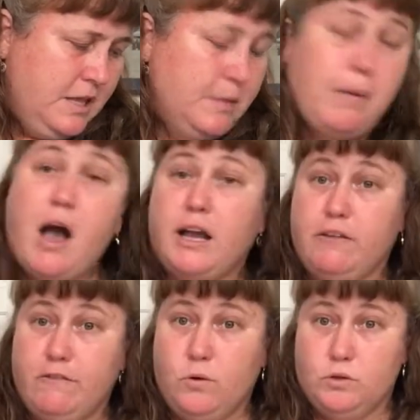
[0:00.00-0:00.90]
the
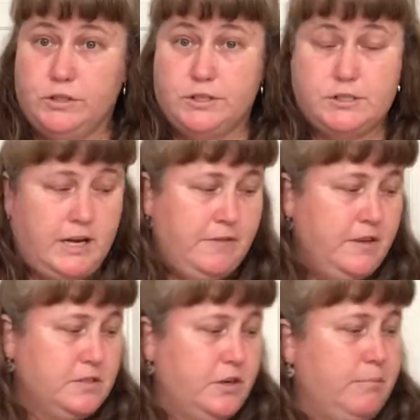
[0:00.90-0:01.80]
pocket folders, and
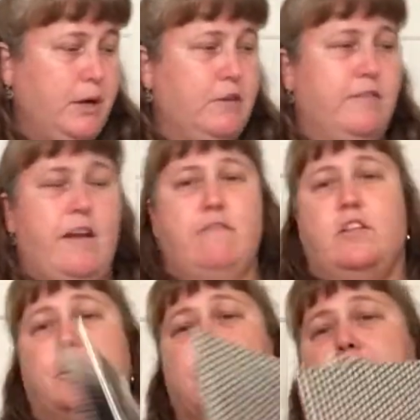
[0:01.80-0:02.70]
these are in Butterfly
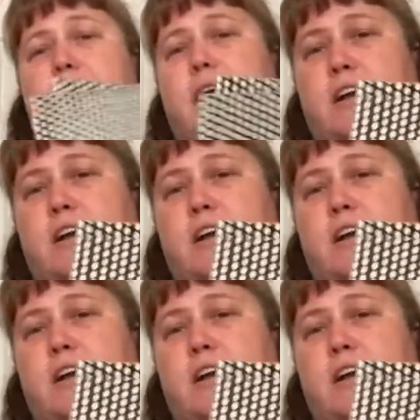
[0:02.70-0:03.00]
Flutter. I